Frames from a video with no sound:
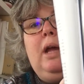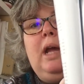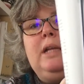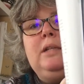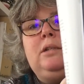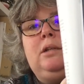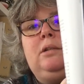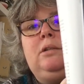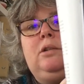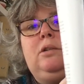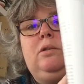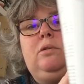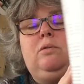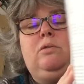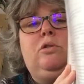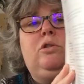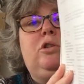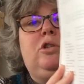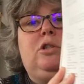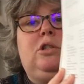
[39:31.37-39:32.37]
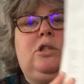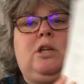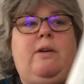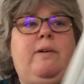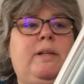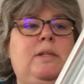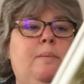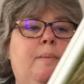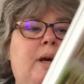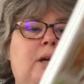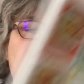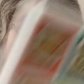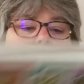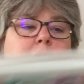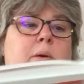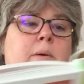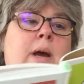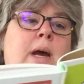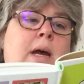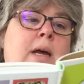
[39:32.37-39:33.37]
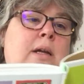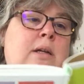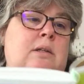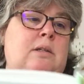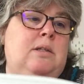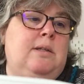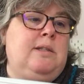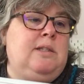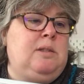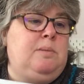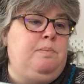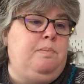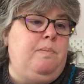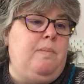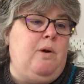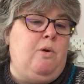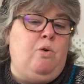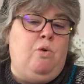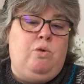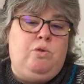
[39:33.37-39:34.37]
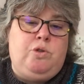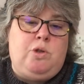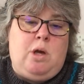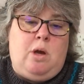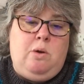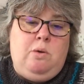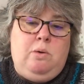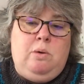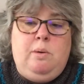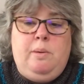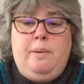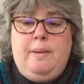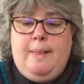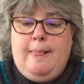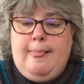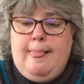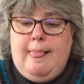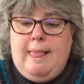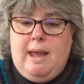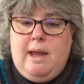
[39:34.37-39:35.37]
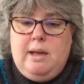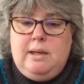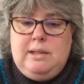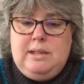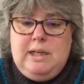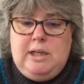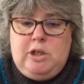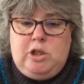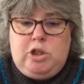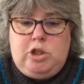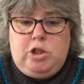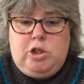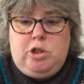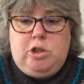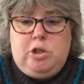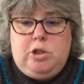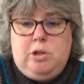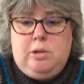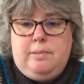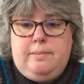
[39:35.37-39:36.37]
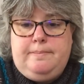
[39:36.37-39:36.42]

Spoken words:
It's a cherry tomato and orzo dish.